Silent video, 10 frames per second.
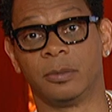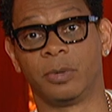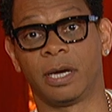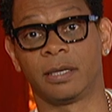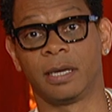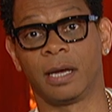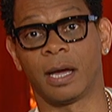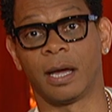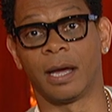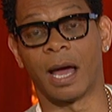But
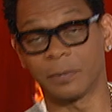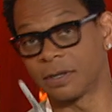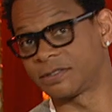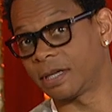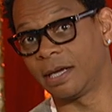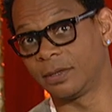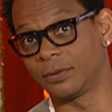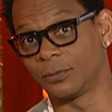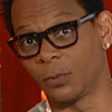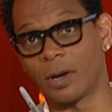I'm going to say
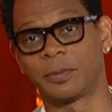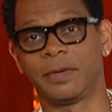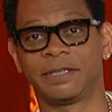welcome